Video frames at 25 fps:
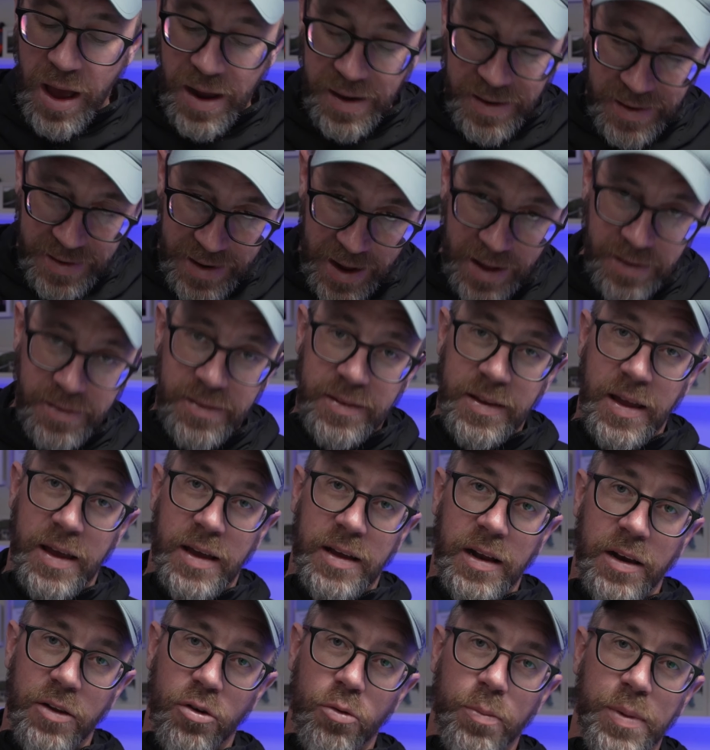It does
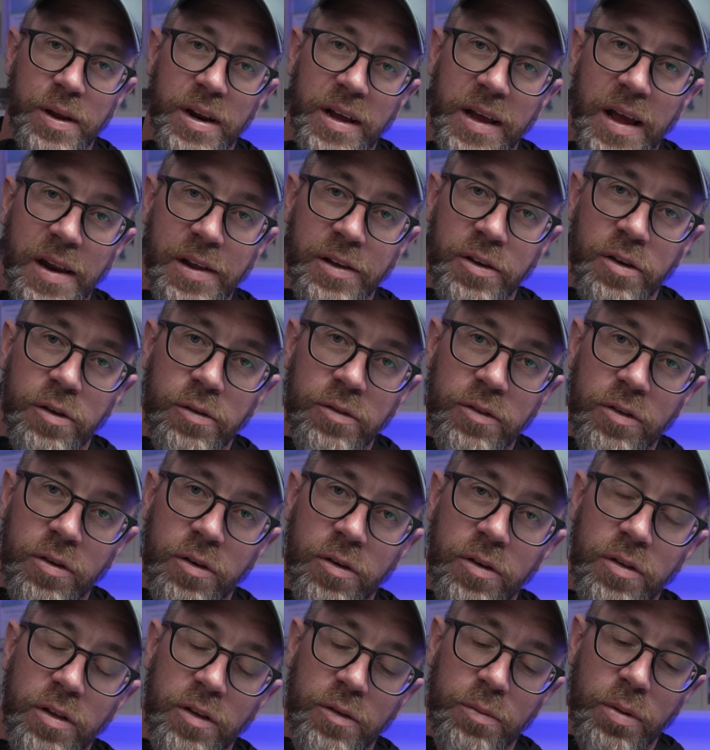take a little bit of getting used
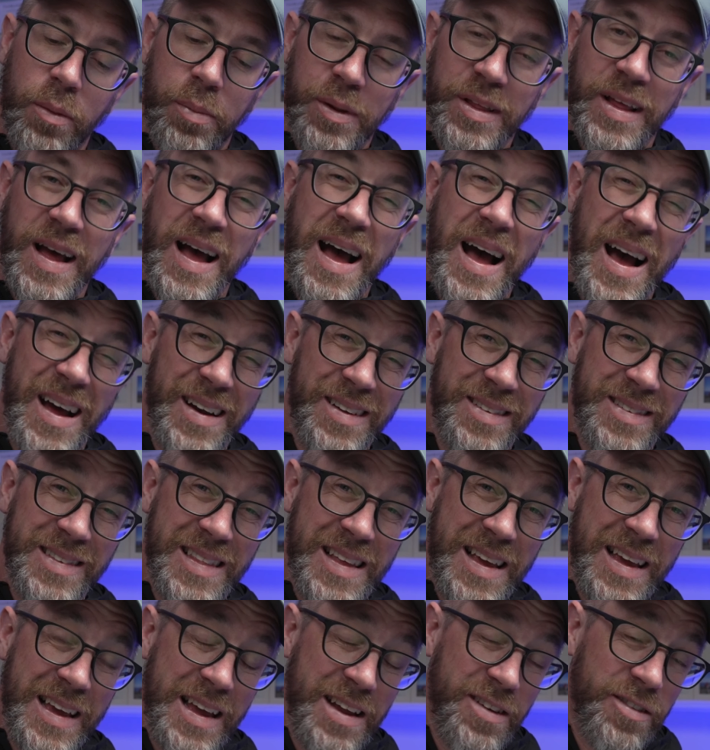to. That's probably the hardest
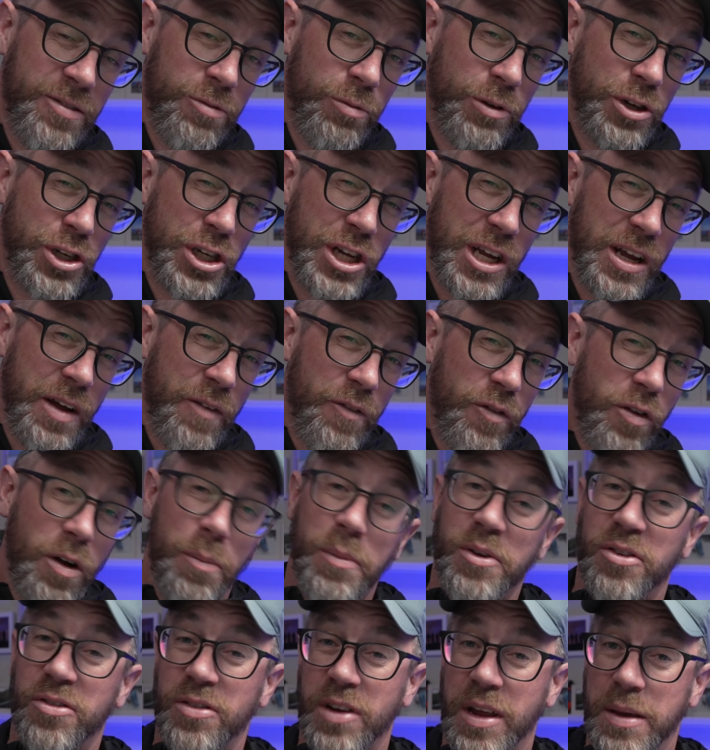thing in switching
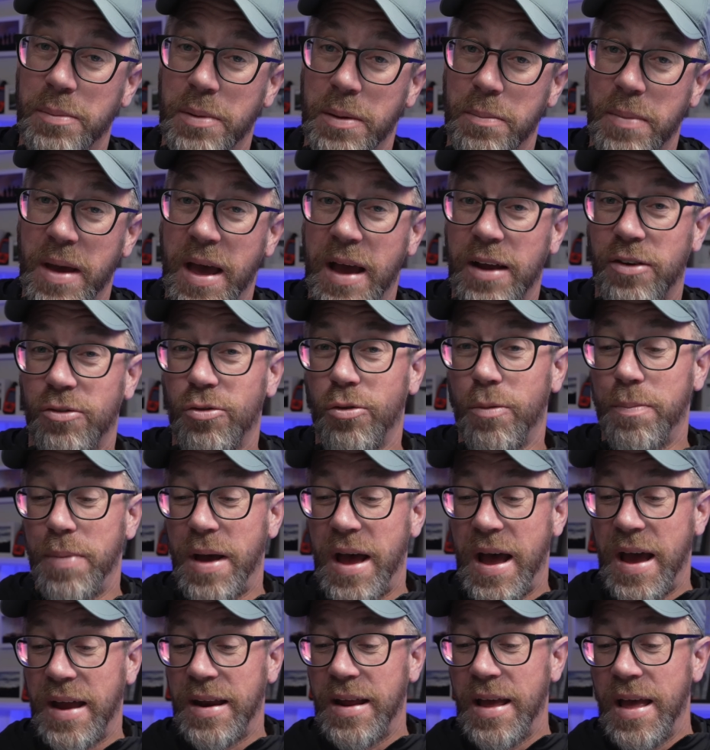from a sleeping bag to a
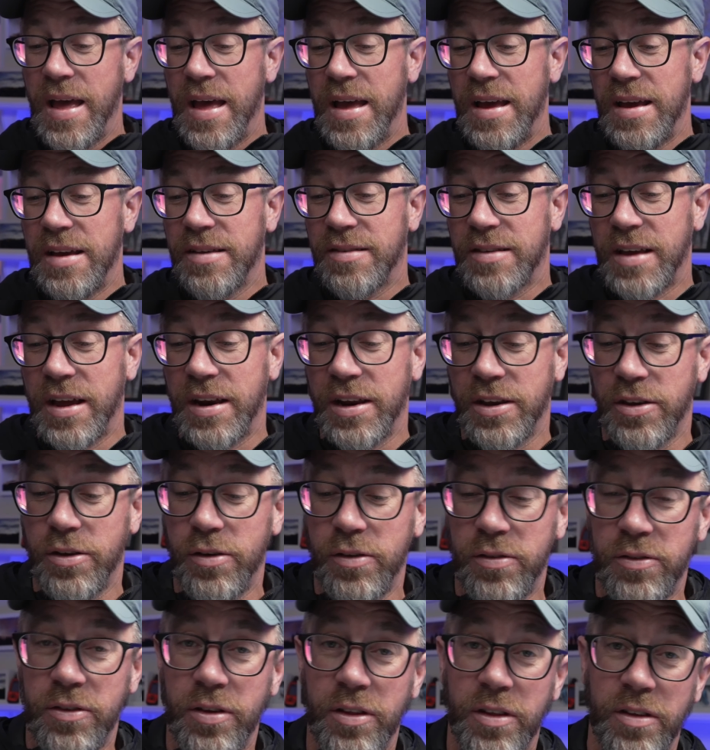pad, is getting
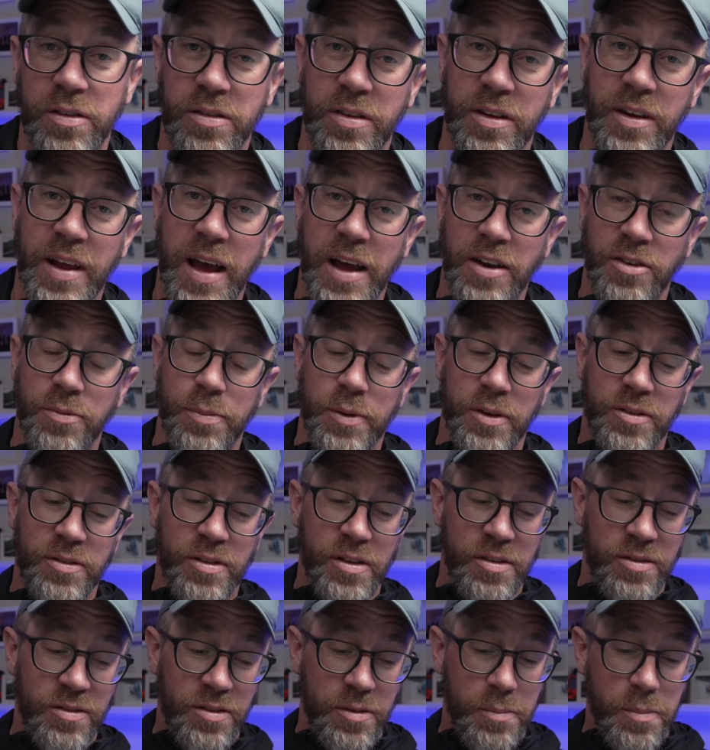used to this attachment
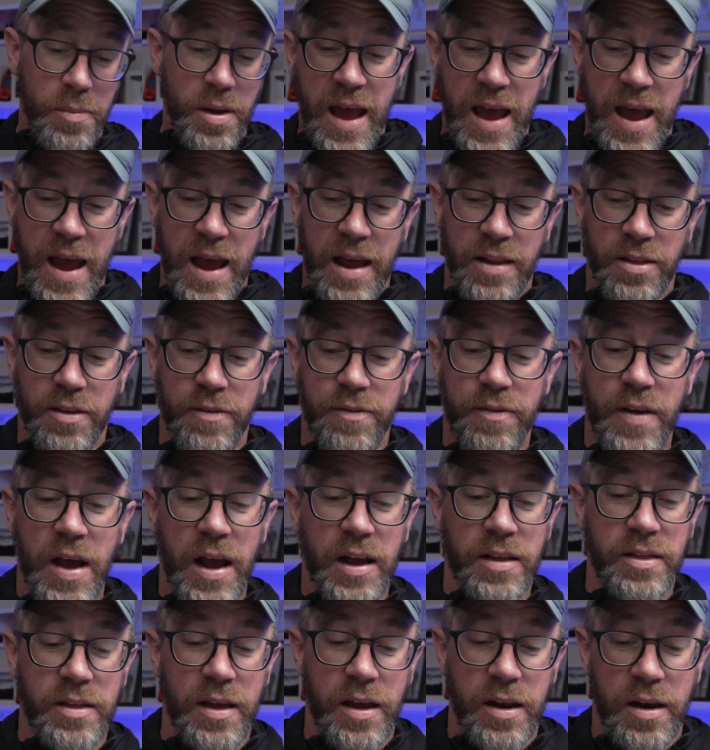system, and the
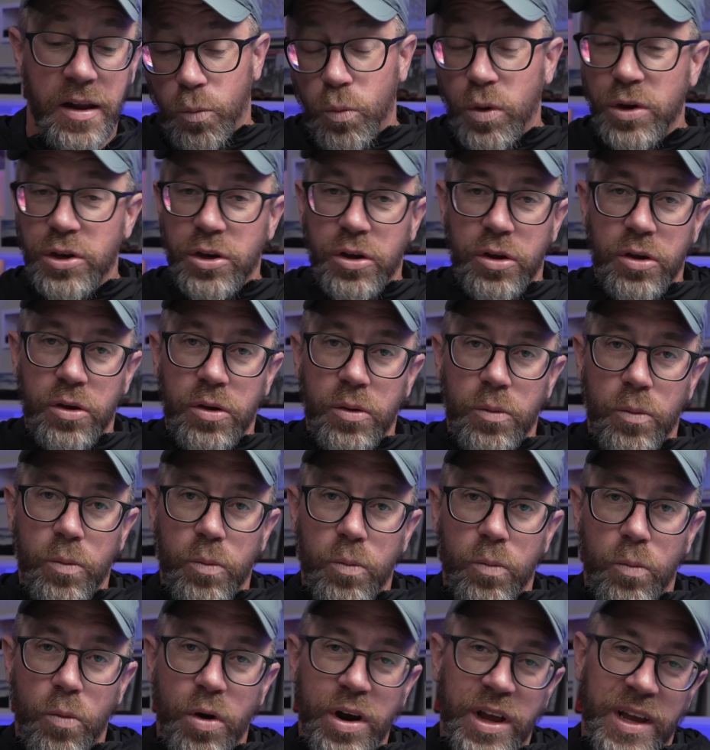fact that when you
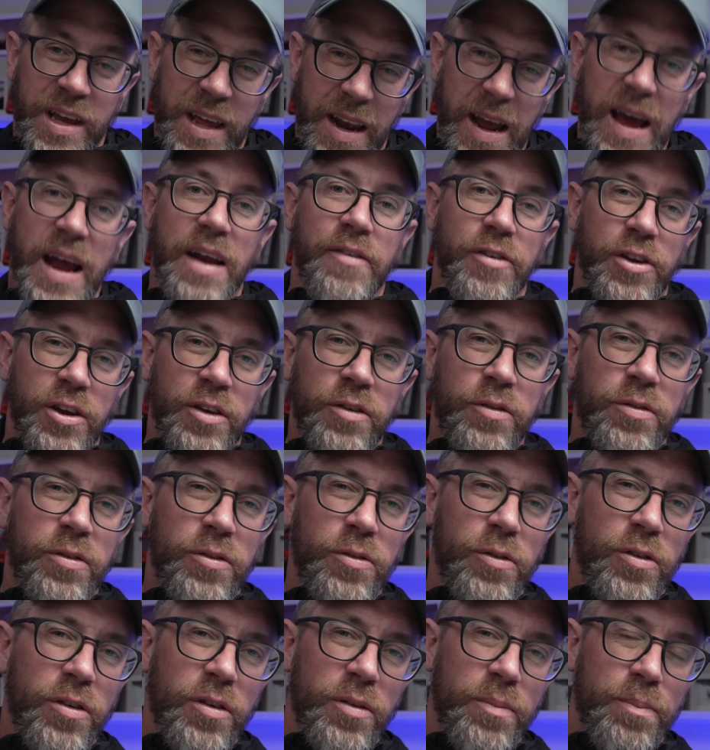want to get out of it, it's
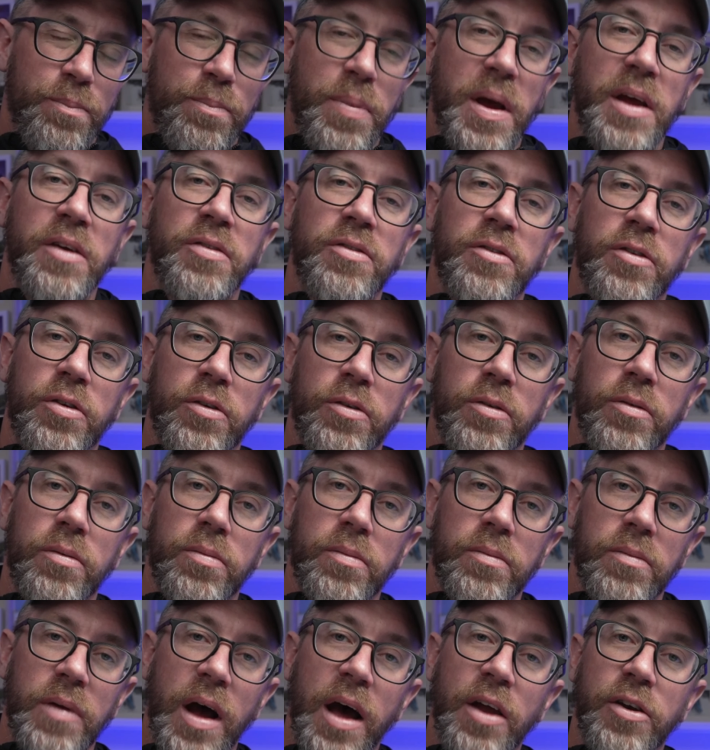sort of best to
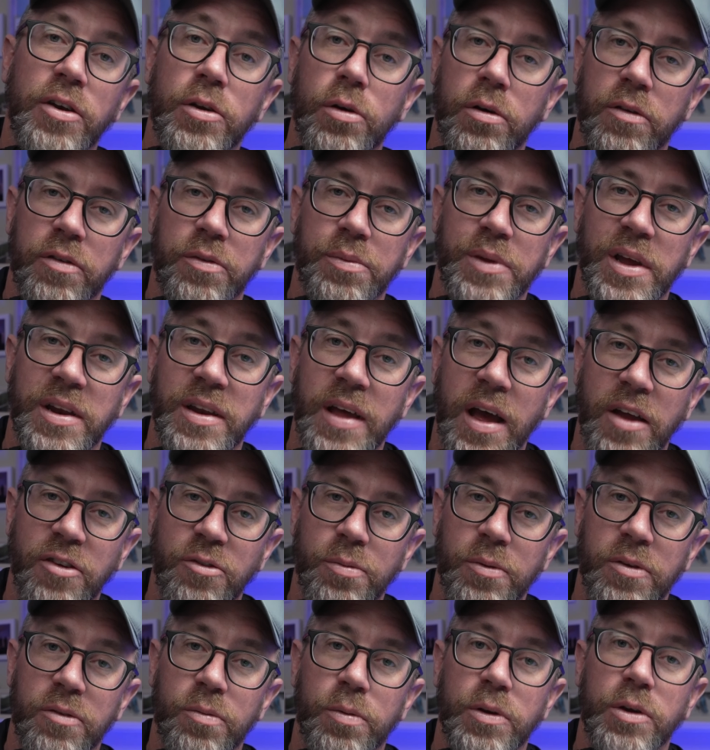undo it from the
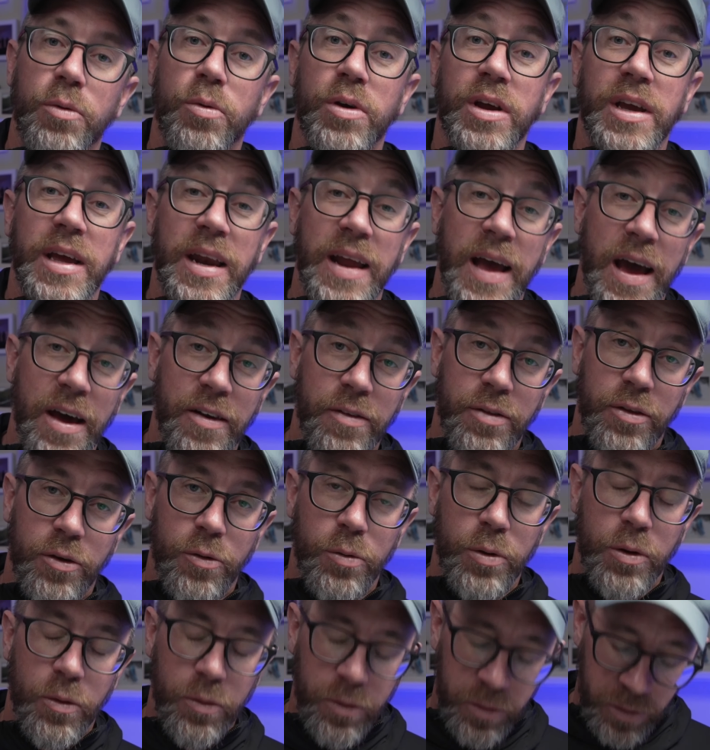attachments when you want to get out of the
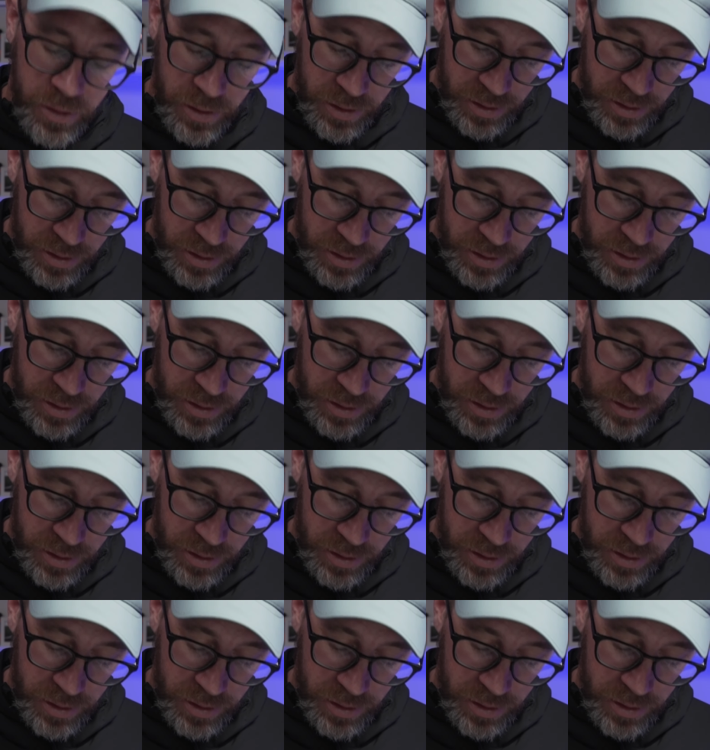quilt.